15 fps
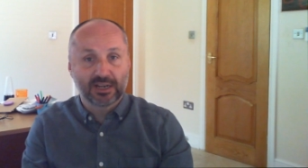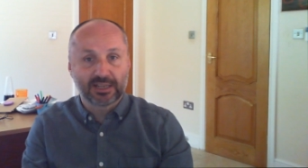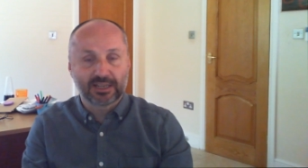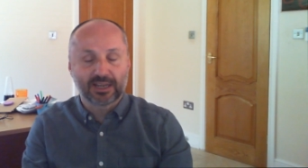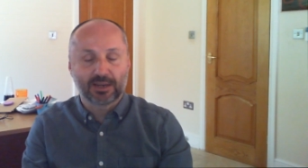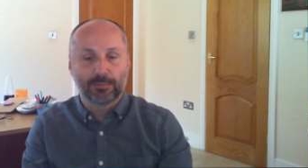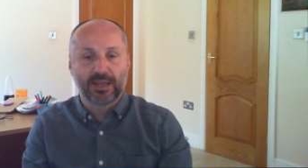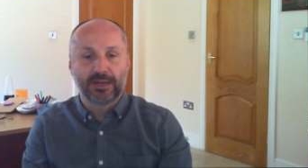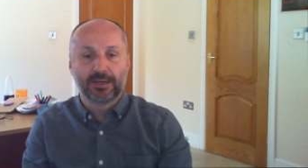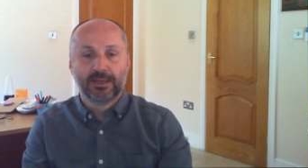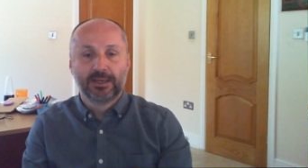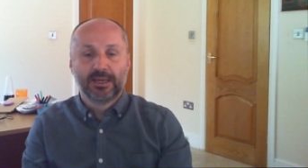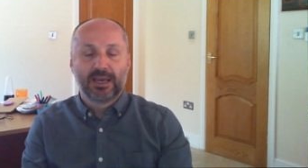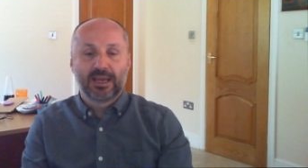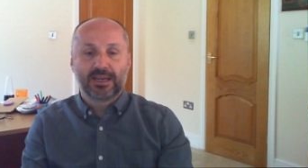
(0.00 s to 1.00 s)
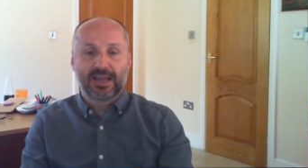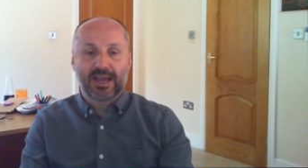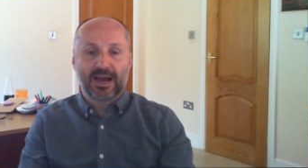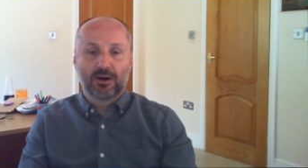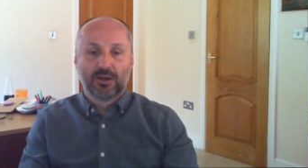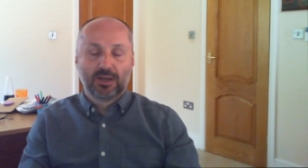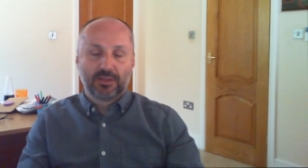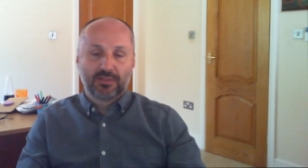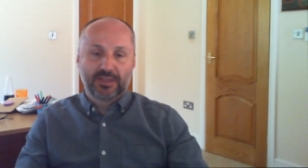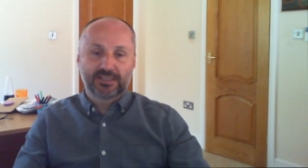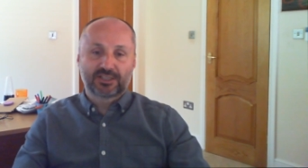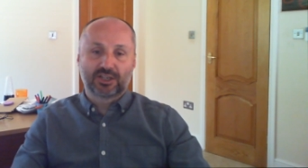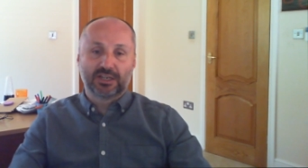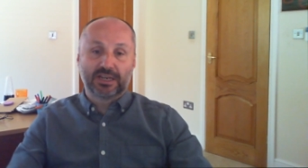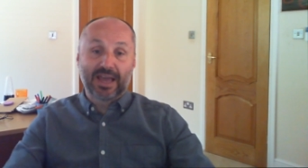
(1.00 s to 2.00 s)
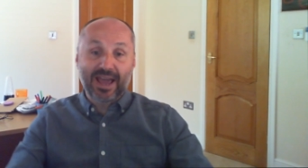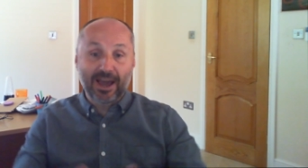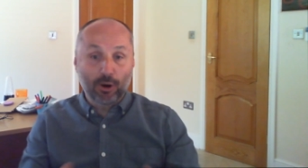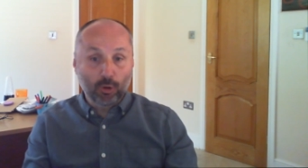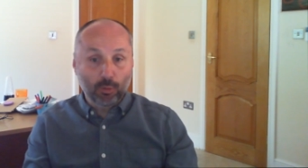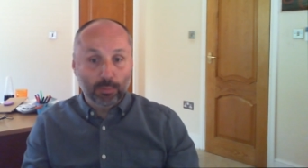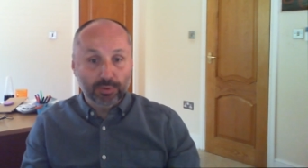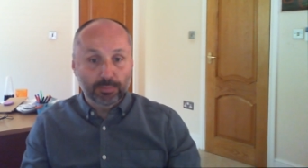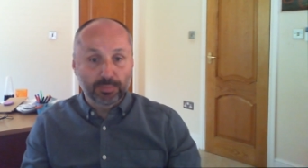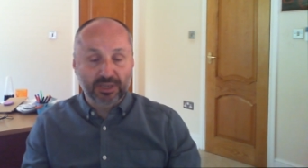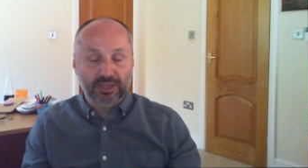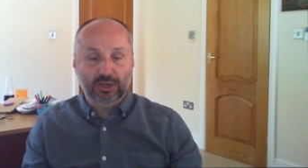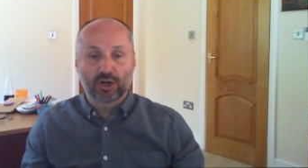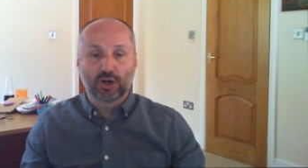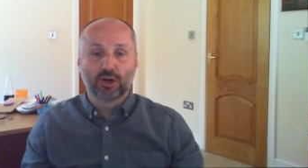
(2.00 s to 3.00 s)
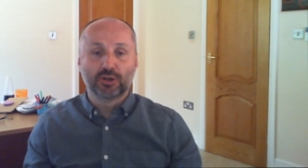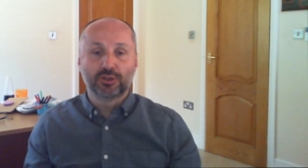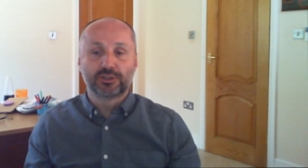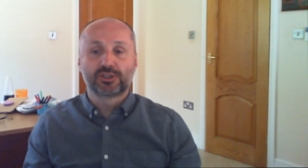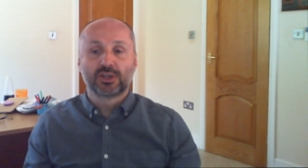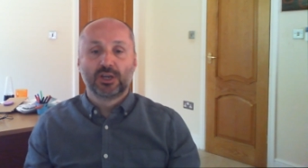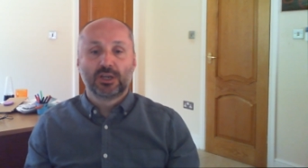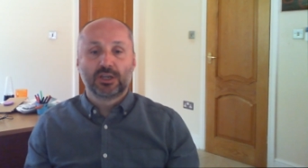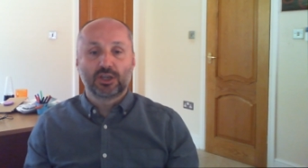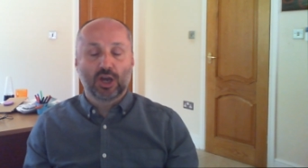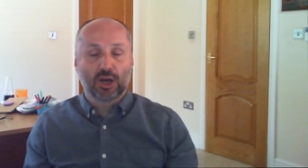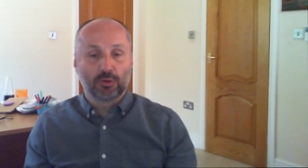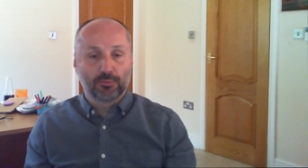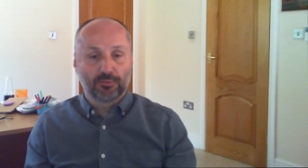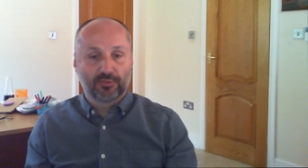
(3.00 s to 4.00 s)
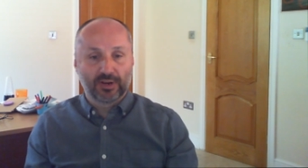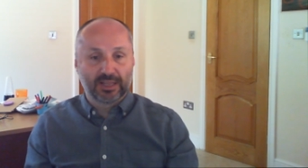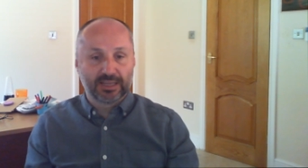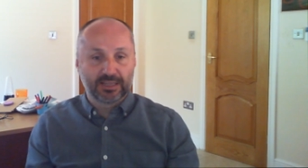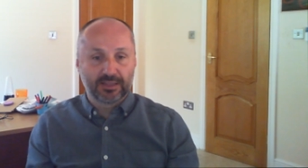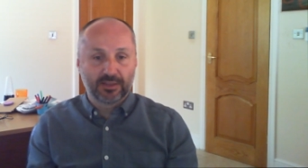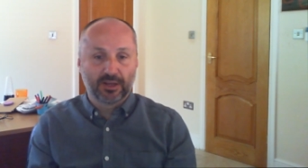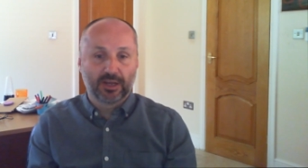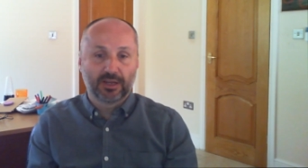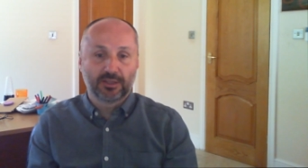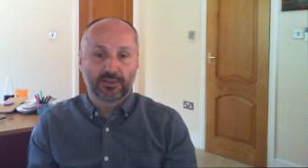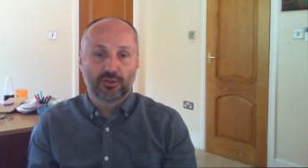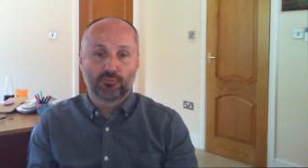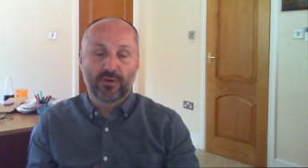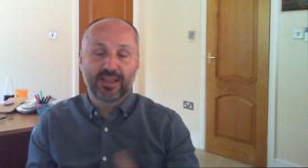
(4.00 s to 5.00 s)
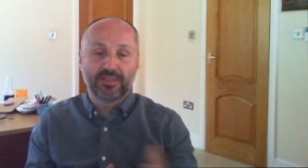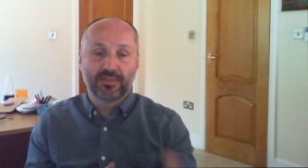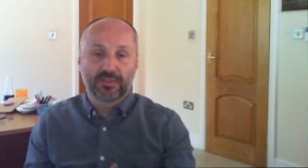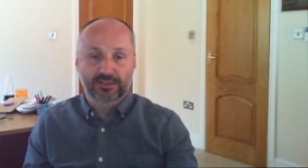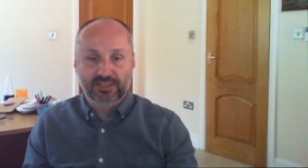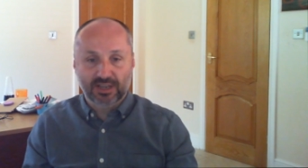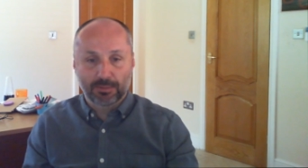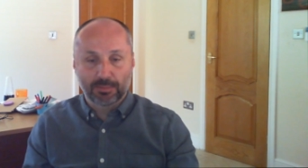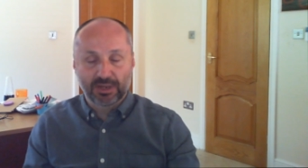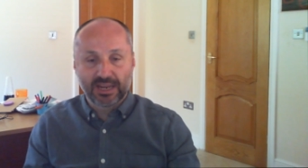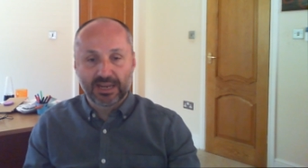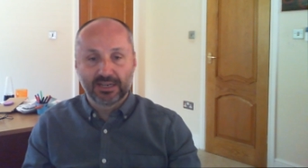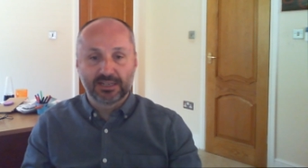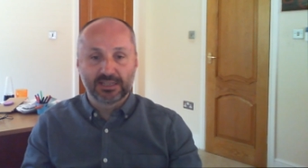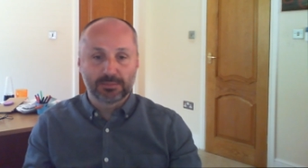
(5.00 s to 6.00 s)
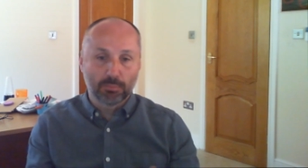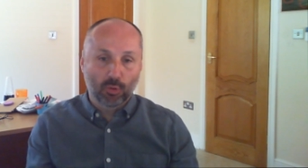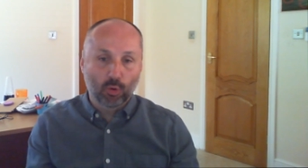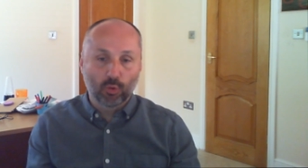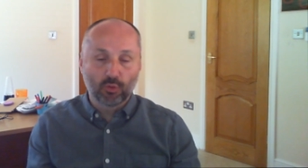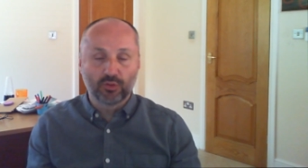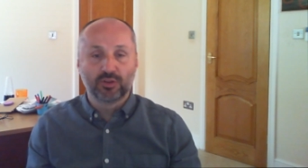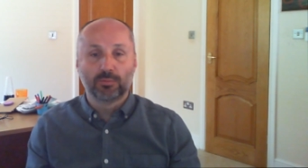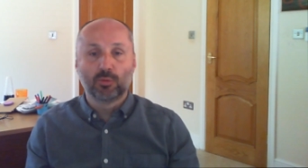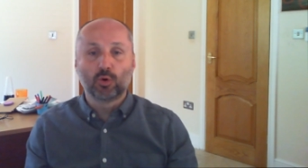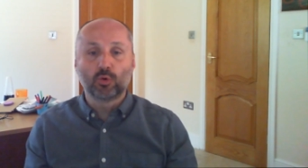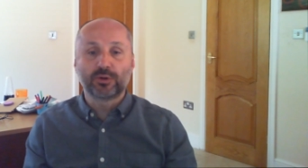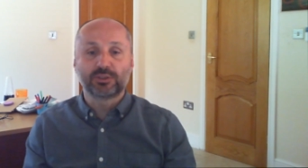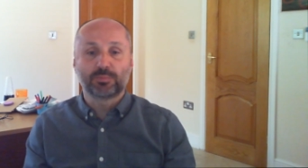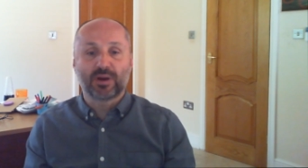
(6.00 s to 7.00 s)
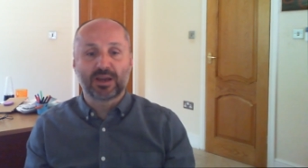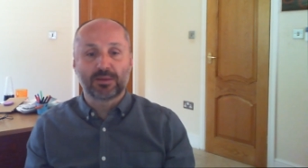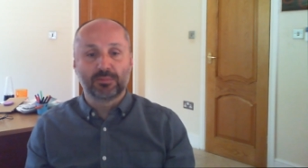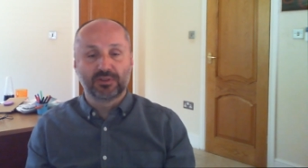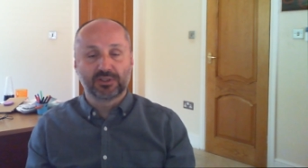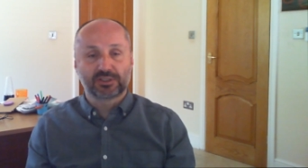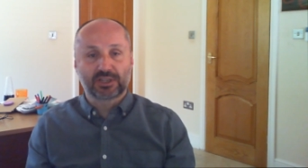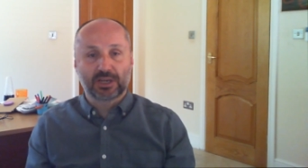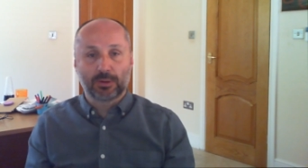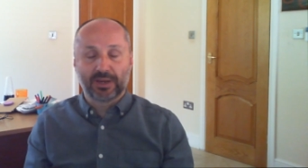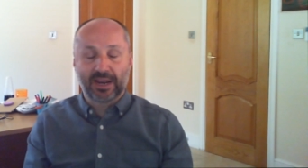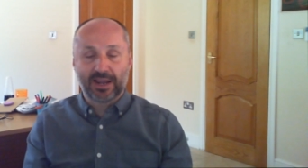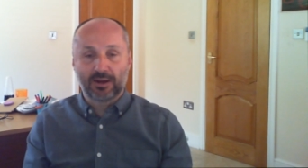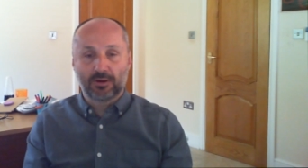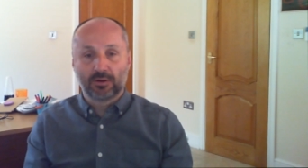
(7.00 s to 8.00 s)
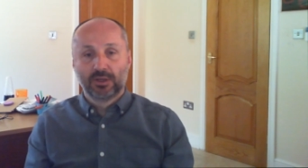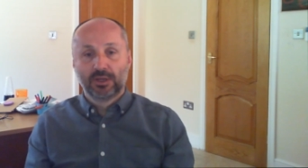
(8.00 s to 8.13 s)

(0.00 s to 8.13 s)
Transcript: income in. Now, this can help because hopefully the rent that's coming in is more than the mortgage payment that's going out.